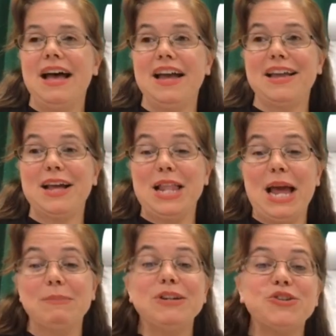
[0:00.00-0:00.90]
I can
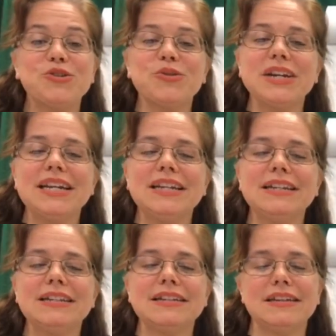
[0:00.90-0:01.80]
climb in
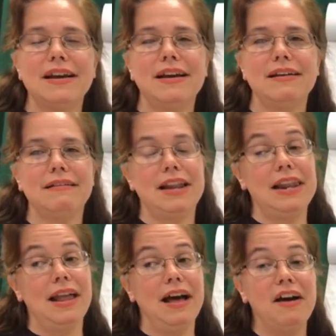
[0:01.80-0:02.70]
trees.
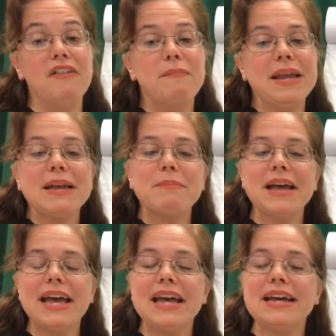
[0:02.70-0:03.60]
I love being
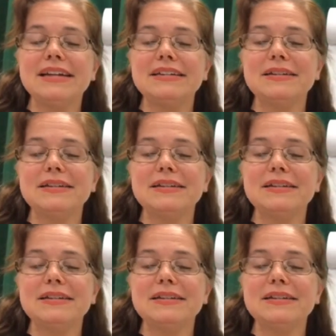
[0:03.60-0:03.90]
pet.